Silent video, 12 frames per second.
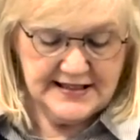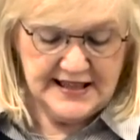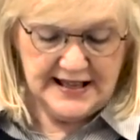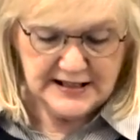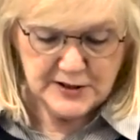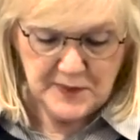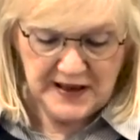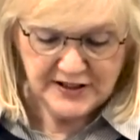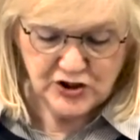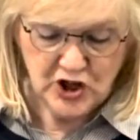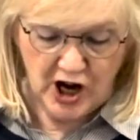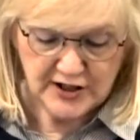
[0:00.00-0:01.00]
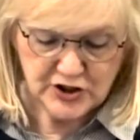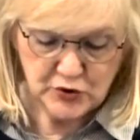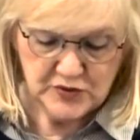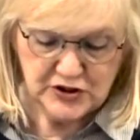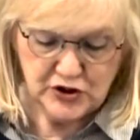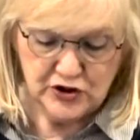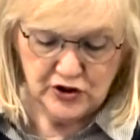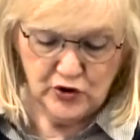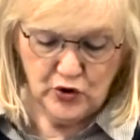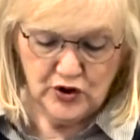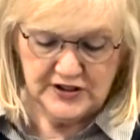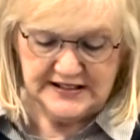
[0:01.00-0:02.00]
then spake Joshua to the
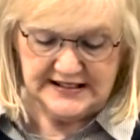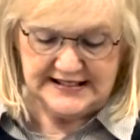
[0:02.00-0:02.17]
Lord in the